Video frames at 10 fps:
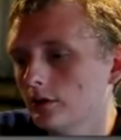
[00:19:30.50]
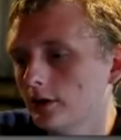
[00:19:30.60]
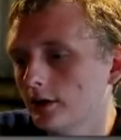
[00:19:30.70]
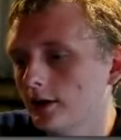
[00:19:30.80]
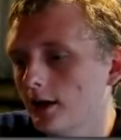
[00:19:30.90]

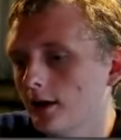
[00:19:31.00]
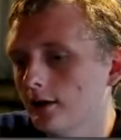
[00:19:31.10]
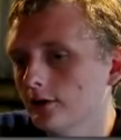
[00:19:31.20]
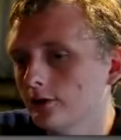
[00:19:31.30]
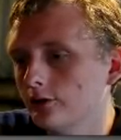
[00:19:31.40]
Bring
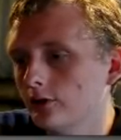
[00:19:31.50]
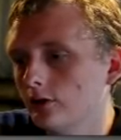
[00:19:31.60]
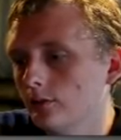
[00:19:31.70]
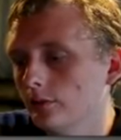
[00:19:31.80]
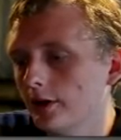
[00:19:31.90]
Gales.
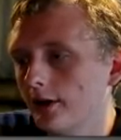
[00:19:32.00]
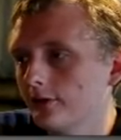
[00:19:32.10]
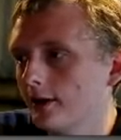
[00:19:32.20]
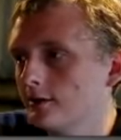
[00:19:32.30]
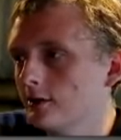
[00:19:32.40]
Bring out
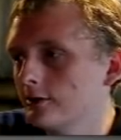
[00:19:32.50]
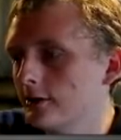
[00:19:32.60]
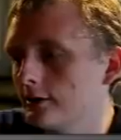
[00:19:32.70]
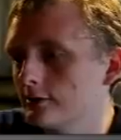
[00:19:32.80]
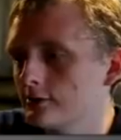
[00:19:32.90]
that
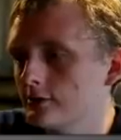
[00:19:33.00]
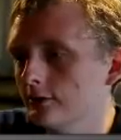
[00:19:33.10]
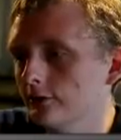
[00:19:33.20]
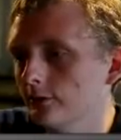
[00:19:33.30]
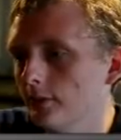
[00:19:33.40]
Caretaker.
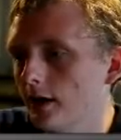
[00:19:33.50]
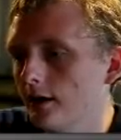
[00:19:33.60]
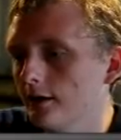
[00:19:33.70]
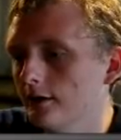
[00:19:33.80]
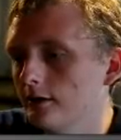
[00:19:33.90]
Steal his
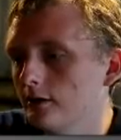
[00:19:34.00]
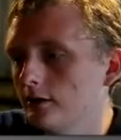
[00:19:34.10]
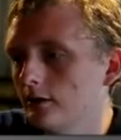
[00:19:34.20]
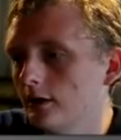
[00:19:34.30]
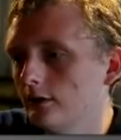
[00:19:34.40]
Abaya.
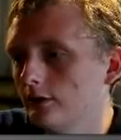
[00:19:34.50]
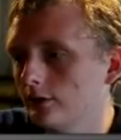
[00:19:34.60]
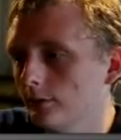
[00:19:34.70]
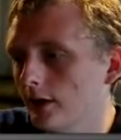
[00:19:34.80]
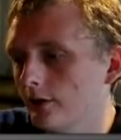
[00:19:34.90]
Hey, look,
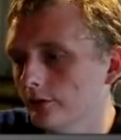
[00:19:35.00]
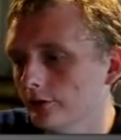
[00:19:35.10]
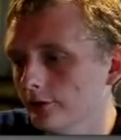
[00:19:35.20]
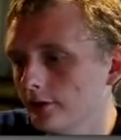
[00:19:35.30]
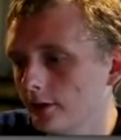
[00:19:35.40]
Abaya was
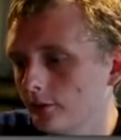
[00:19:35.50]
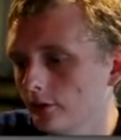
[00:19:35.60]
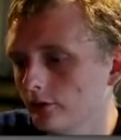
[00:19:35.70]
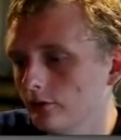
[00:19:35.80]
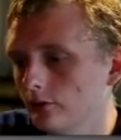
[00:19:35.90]
our top
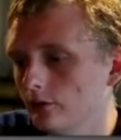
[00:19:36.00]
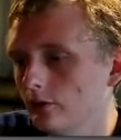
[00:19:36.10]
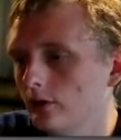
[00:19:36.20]
card, too.